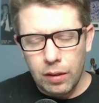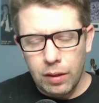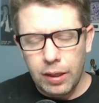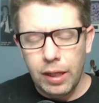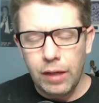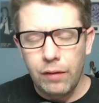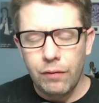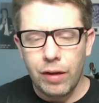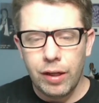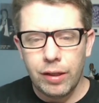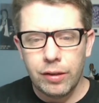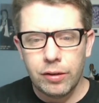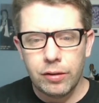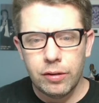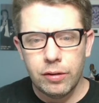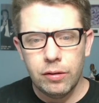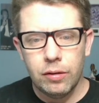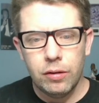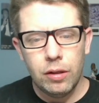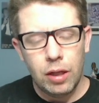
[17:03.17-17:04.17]
defense
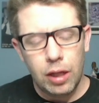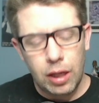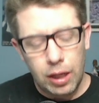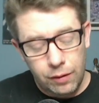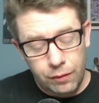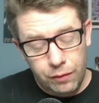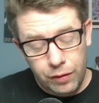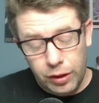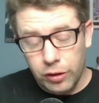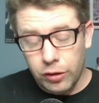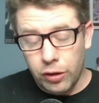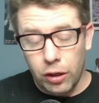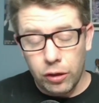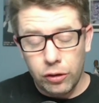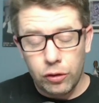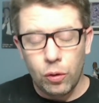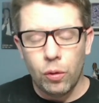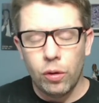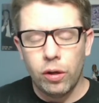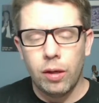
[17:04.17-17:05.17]
if he
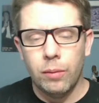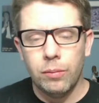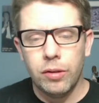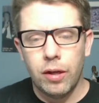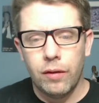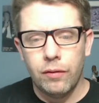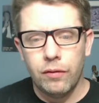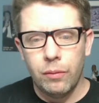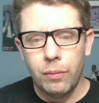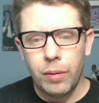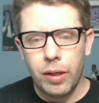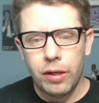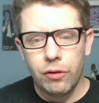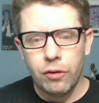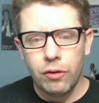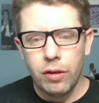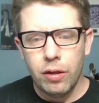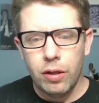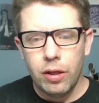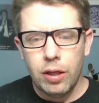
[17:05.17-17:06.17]
starts or comes off the
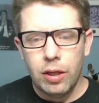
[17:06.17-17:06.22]
bench.